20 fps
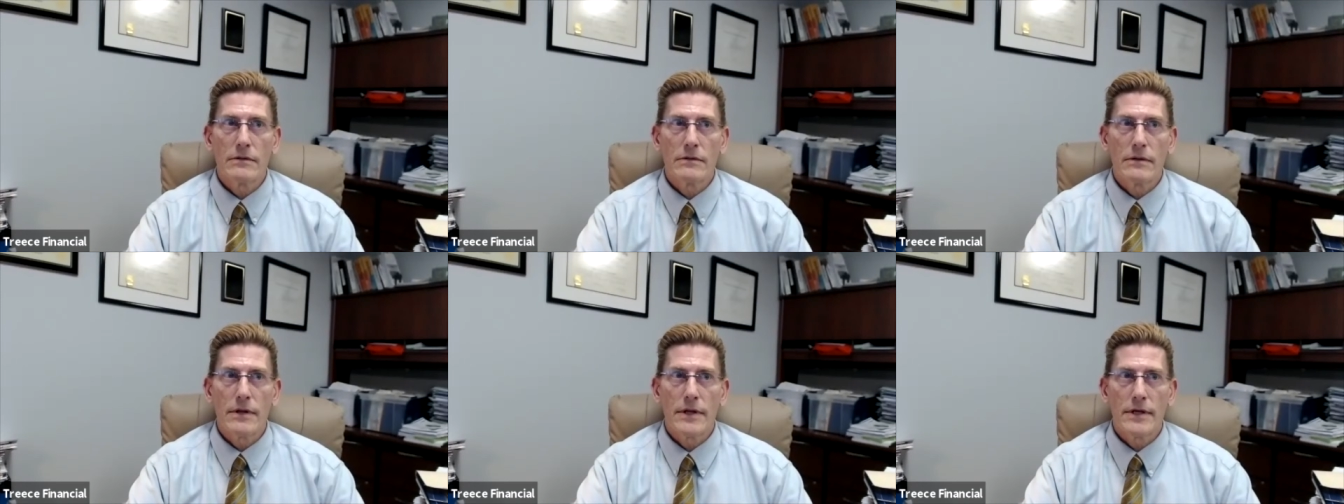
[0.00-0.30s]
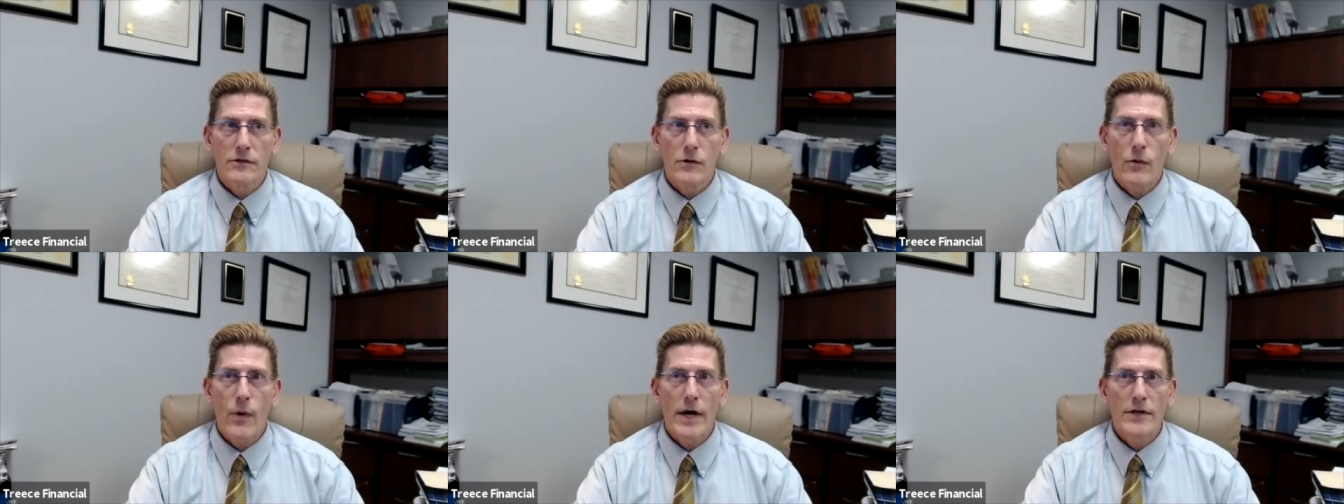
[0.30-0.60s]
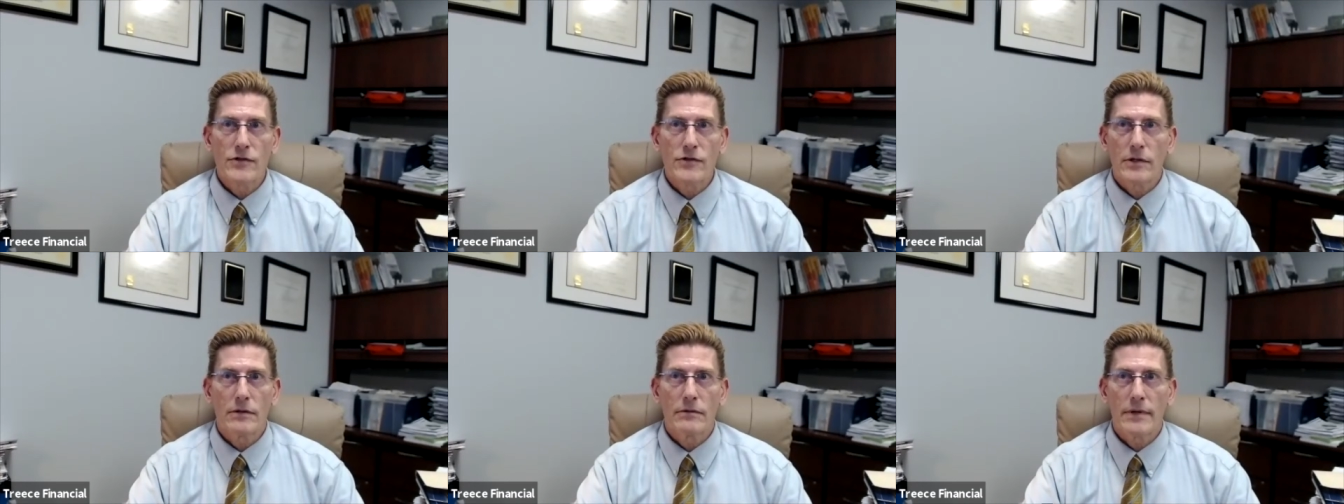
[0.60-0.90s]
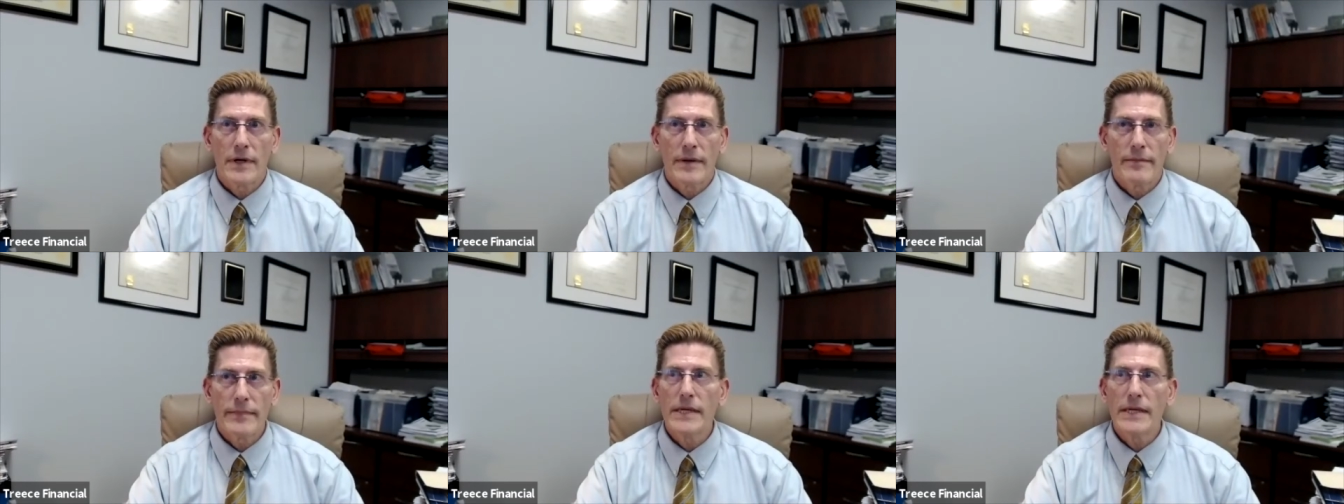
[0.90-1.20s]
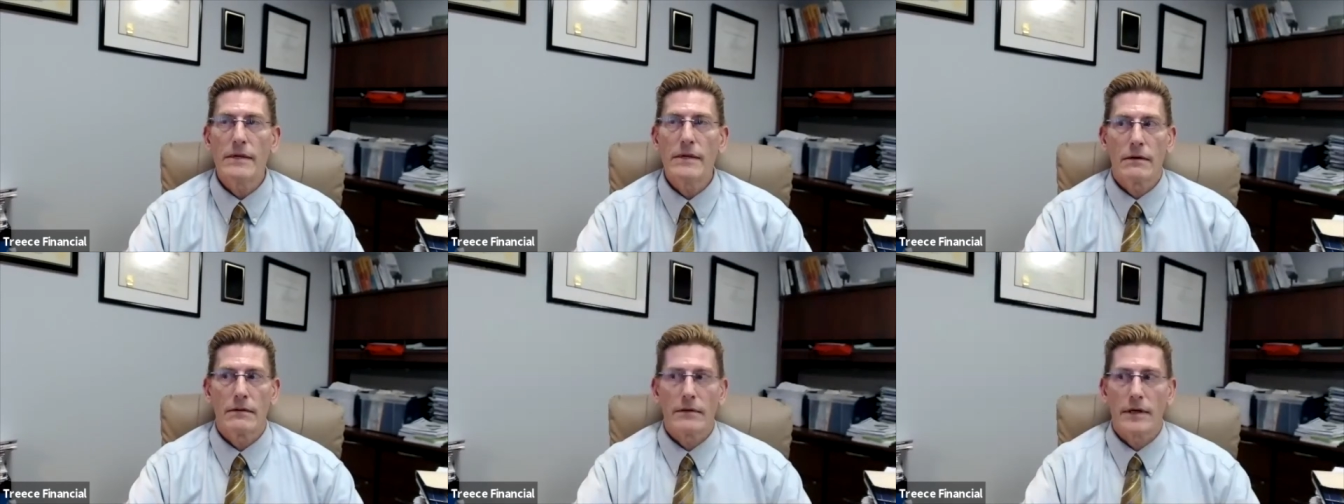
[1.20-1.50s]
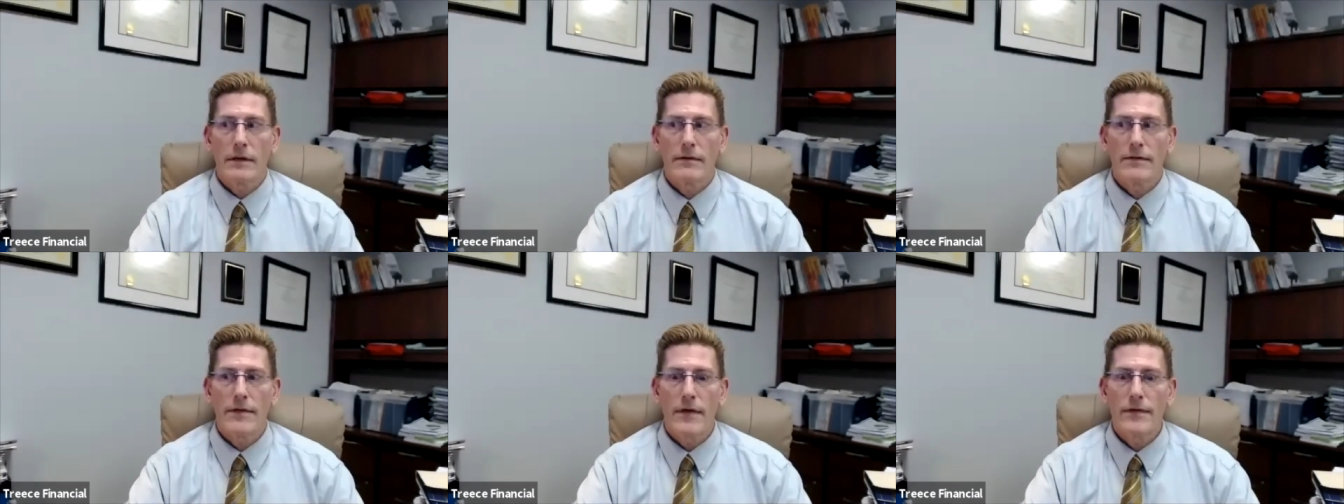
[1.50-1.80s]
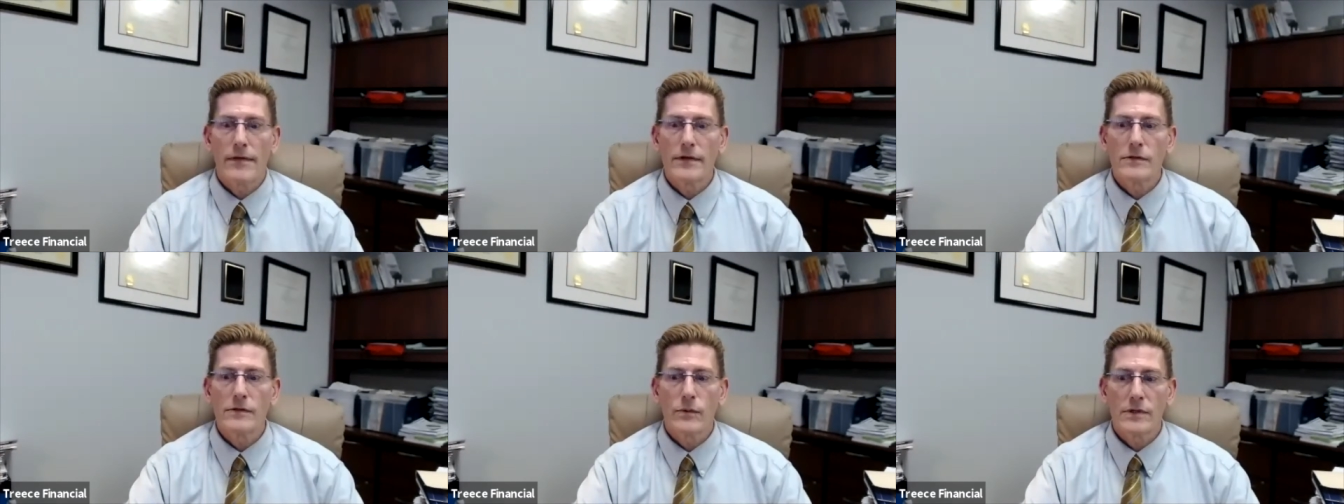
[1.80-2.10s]
this question immediately that
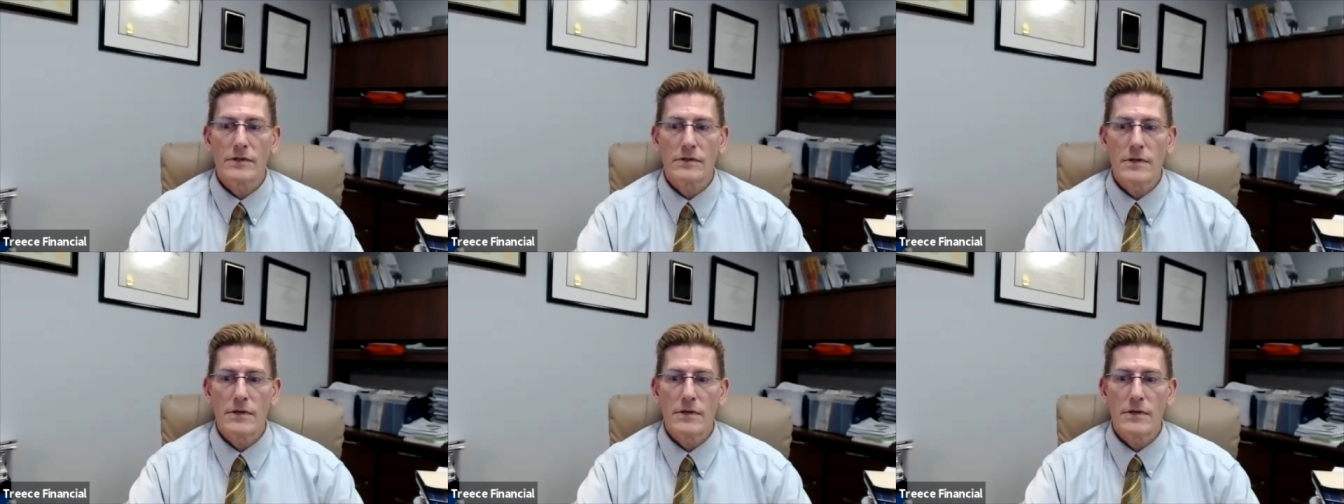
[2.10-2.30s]
this was